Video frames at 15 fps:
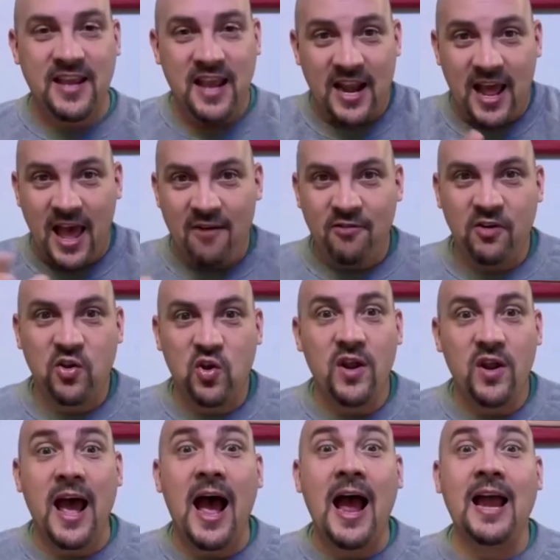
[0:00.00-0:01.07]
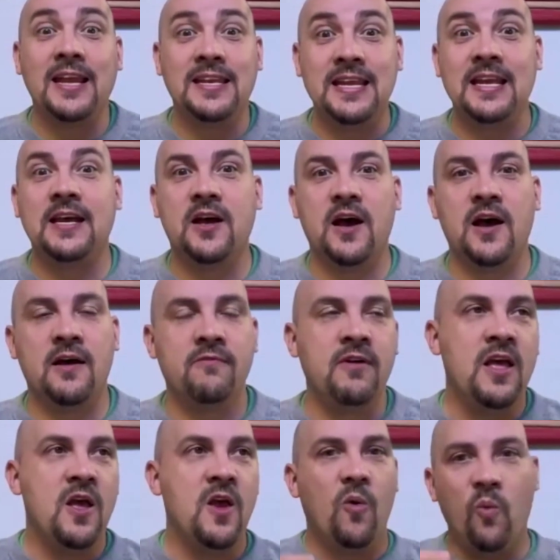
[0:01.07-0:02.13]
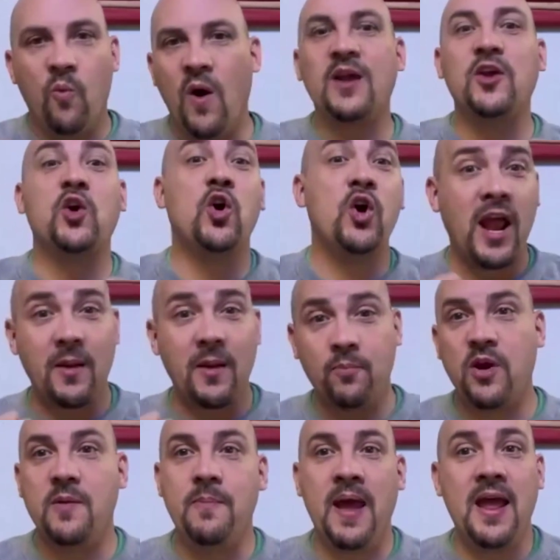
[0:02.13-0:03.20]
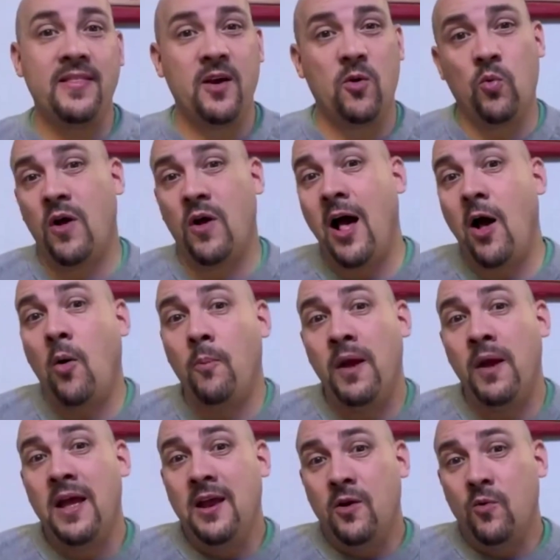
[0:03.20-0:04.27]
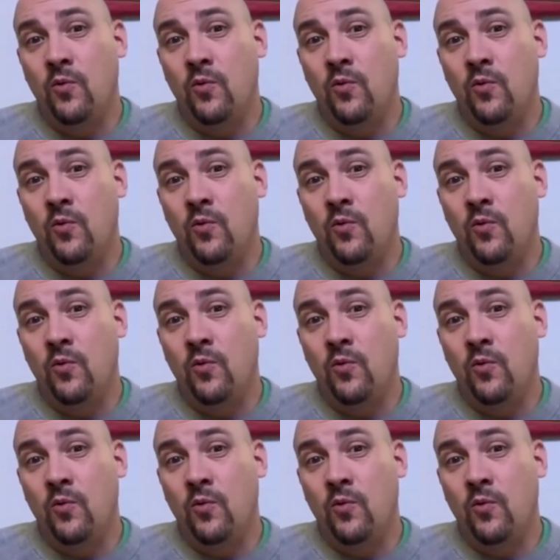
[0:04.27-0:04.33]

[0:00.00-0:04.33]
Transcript: I kind of have a good idea of what could I prepay that will help